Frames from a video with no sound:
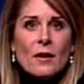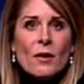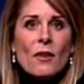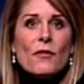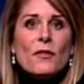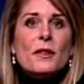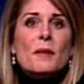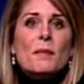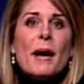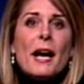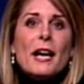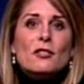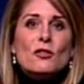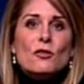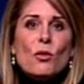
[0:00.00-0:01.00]
Well, for the
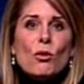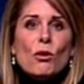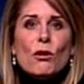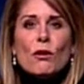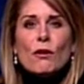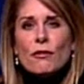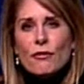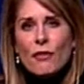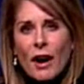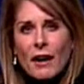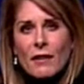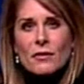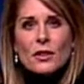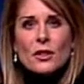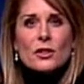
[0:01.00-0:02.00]
past 4 or
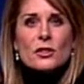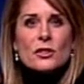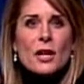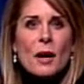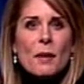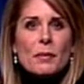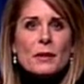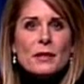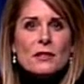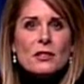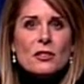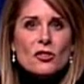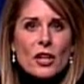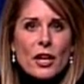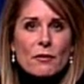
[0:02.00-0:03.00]
5 years, companies
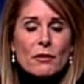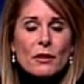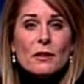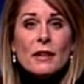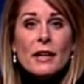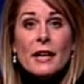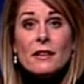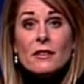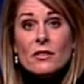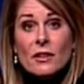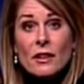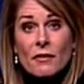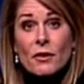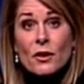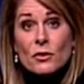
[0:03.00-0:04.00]
in general and
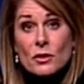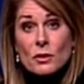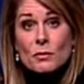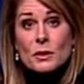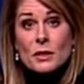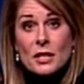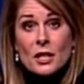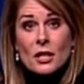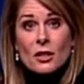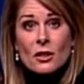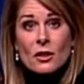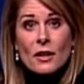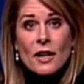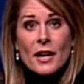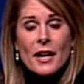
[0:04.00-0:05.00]
CFOs in particular